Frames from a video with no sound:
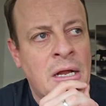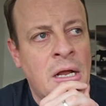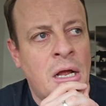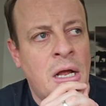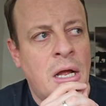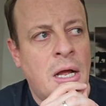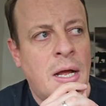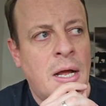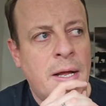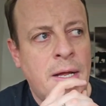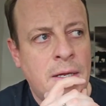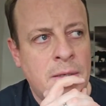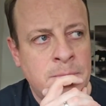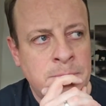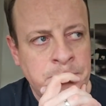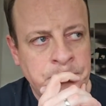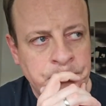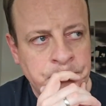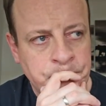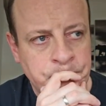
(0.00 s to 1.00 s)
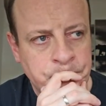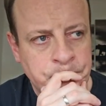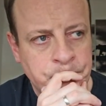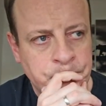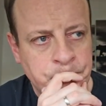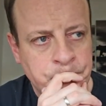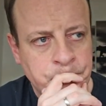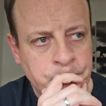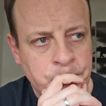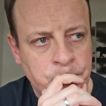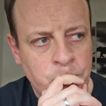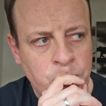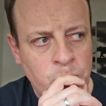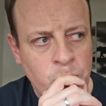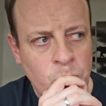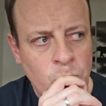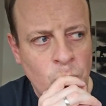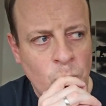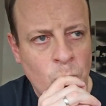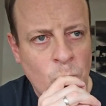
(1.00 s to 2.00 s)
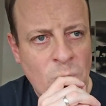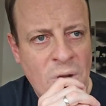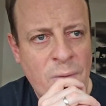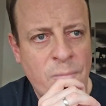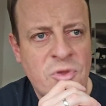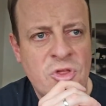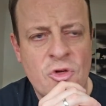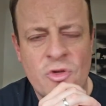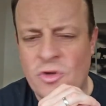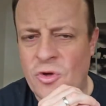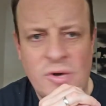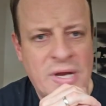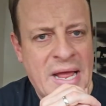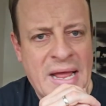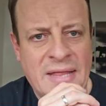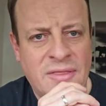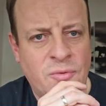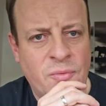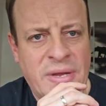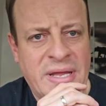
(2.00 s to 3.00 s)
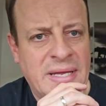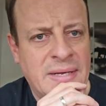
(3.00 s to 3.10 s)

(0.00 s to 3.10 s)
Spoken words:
And we just couldn't handle it.